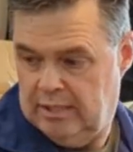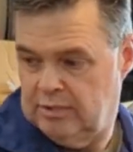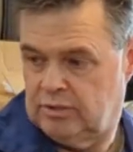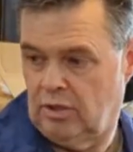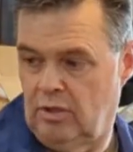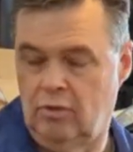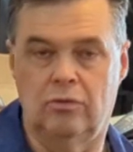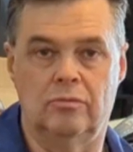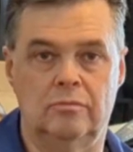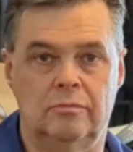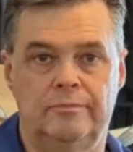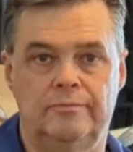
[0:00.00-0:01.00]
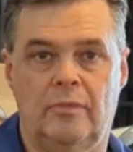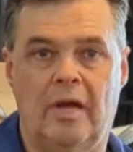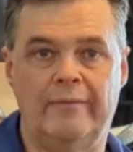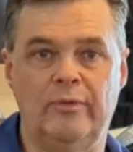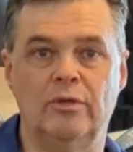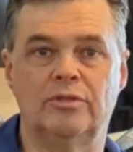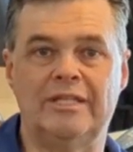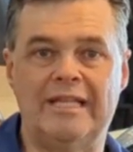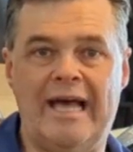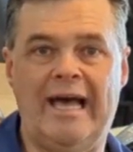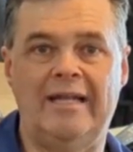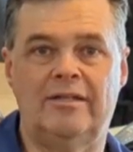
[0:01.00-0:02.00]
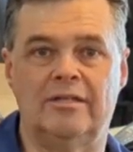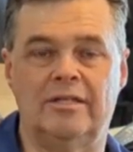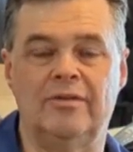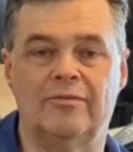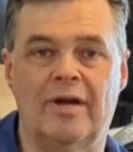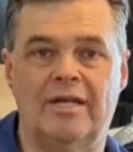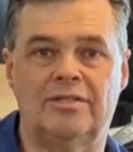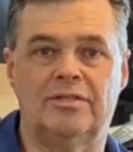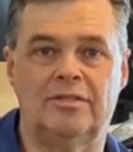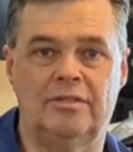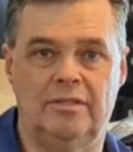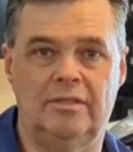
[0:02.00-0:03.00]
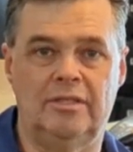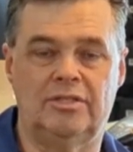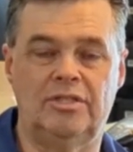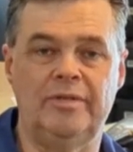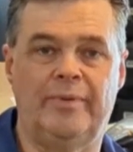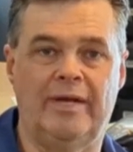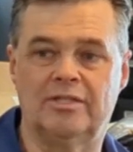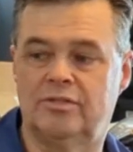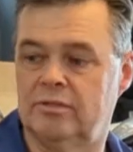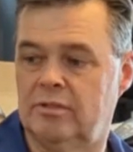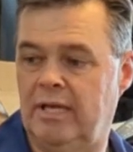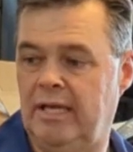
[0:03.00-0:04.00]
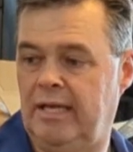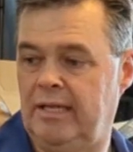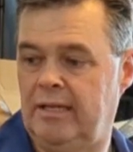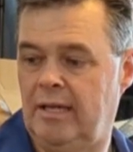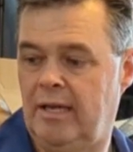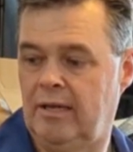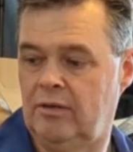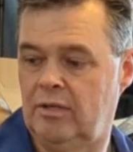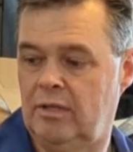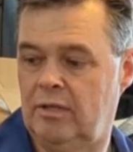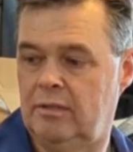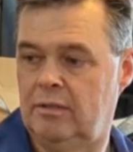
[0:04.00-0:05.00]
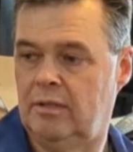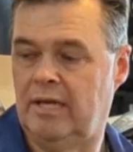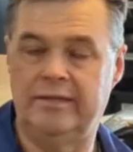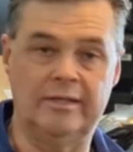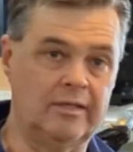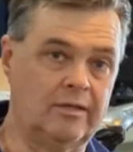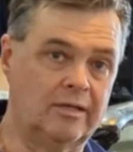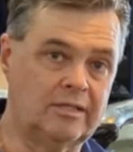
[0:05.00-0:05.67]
So I'm using that to de-rust the seat pedestal, and I did it on